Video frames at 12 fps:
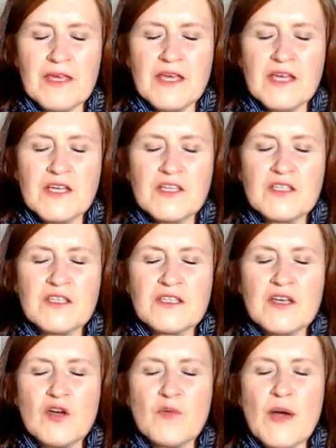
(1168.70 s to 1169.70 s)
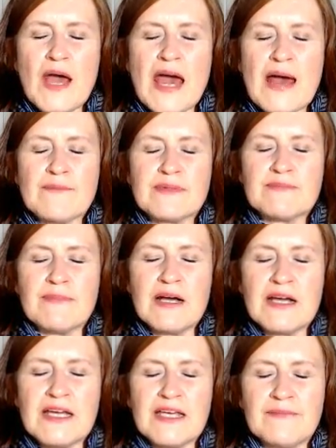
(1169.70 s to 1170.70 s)
So perhaps
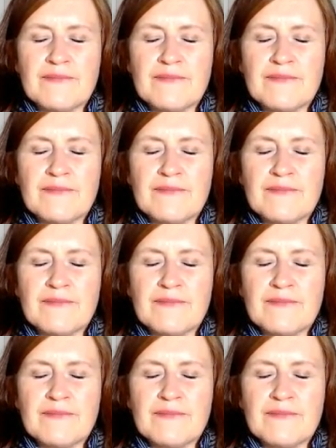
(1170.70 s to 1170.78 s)
by